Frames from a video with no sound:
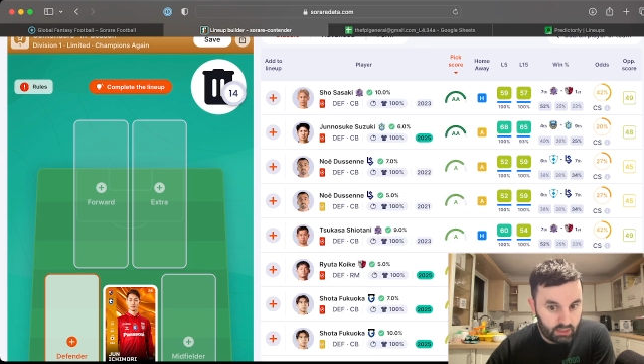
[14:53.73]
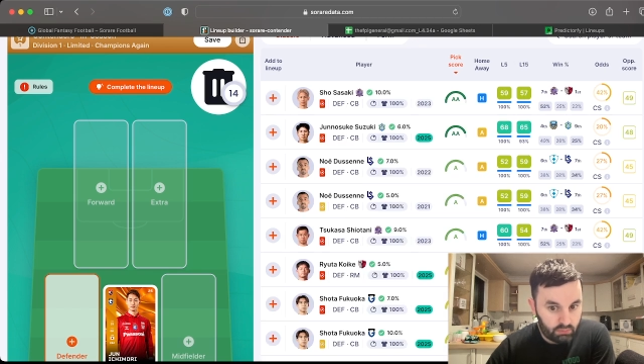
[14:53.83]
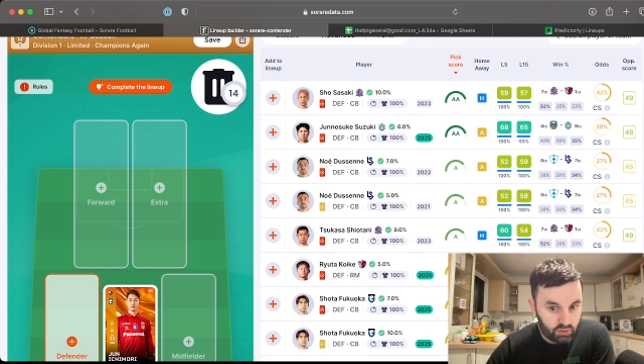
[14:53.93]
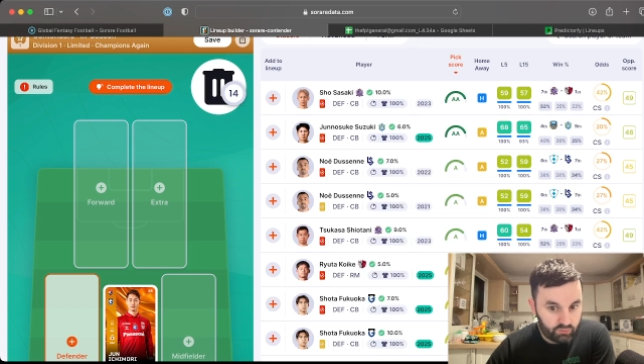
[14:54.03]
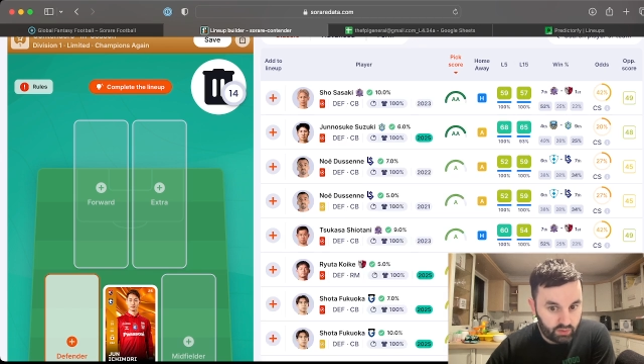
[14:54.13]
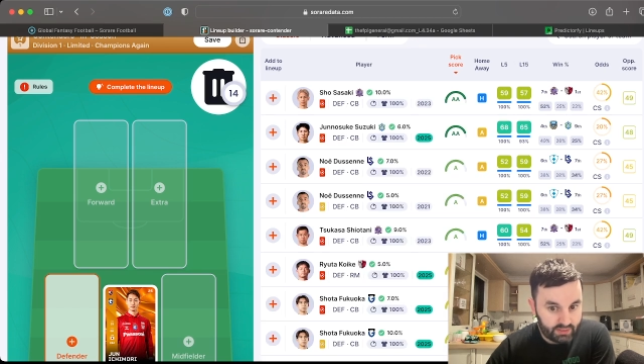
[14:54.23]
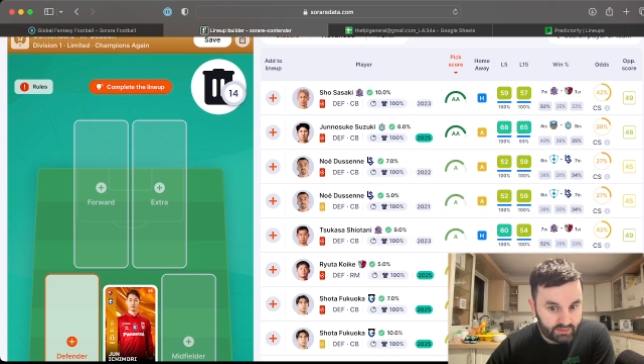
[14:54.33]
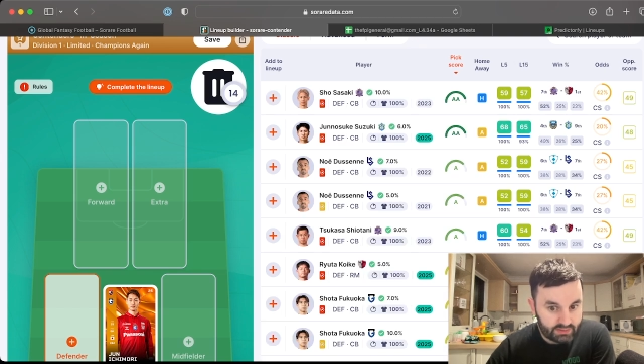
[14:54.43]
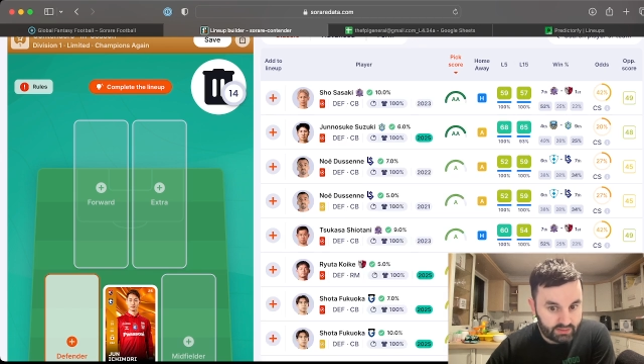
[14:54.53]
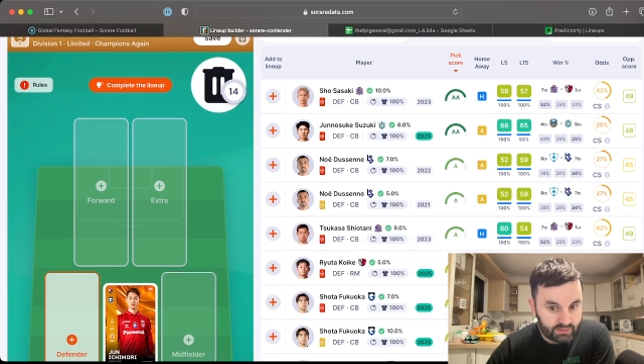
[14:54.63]
I'm looking for
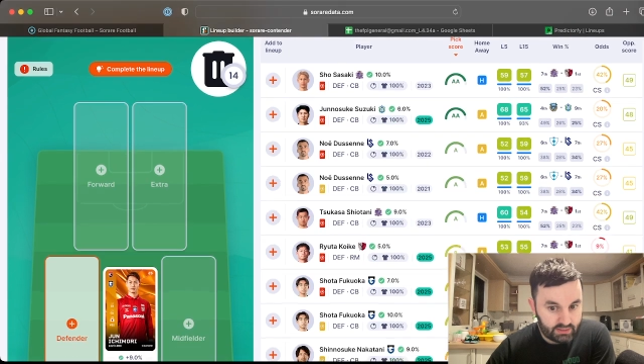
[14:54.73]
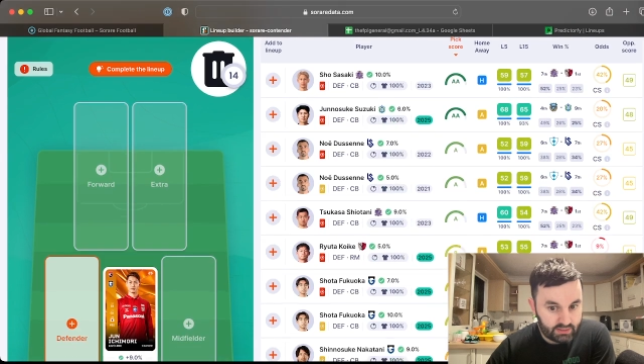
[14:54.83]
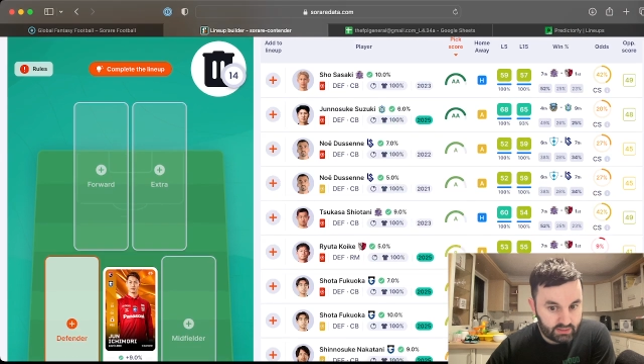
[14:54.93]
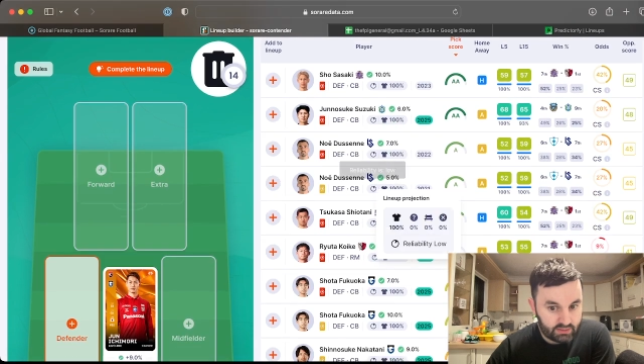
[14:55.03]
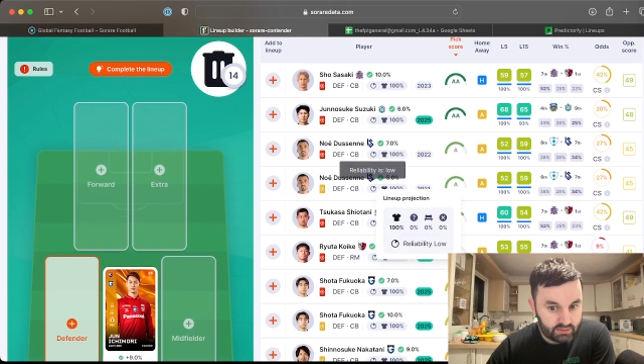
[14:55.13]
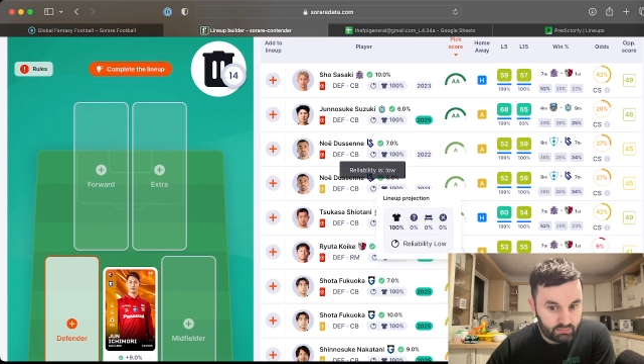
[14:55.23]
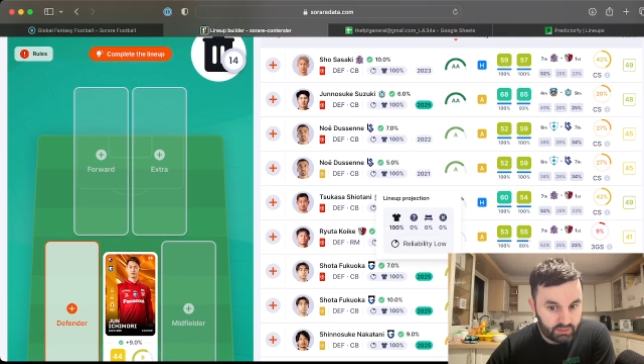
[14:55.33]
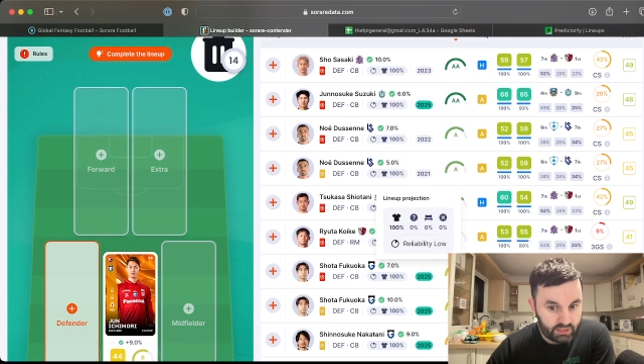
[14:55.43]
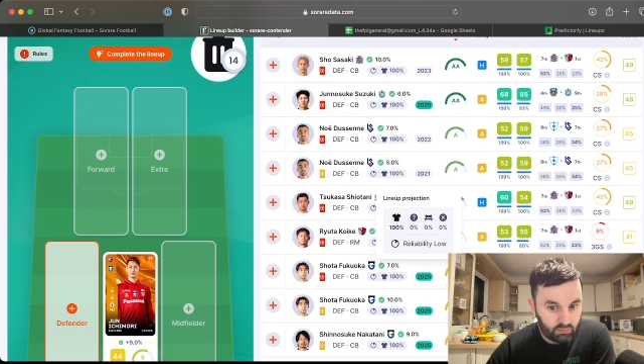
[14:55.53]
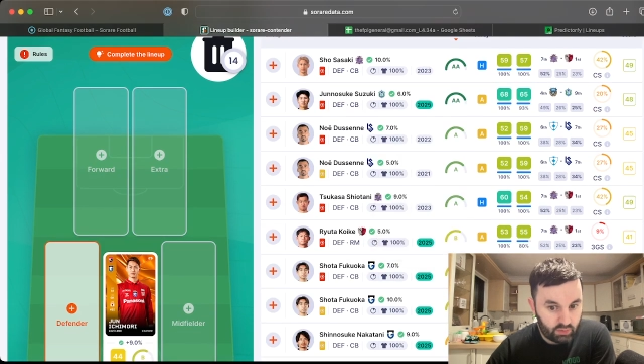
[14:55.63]
in-season to
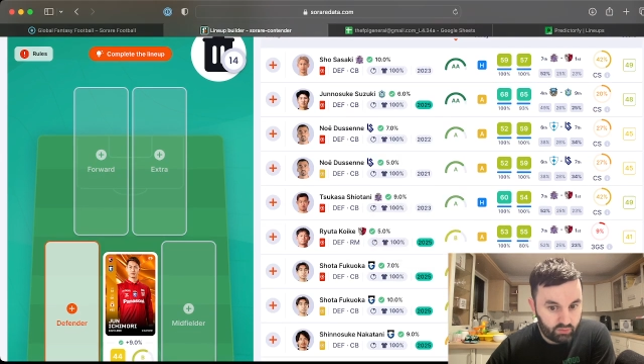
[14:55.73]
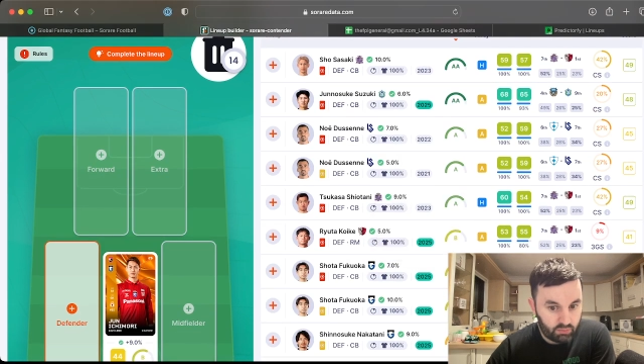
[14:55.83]
begin with.